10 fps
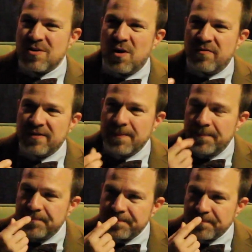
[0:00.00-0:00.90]

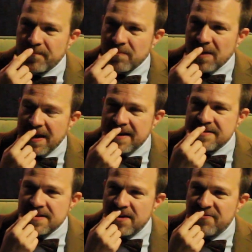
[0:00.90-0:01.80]
coffee.
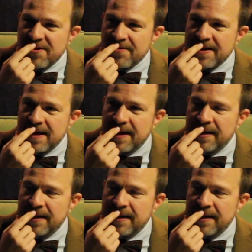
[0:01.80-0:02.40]
It's a very,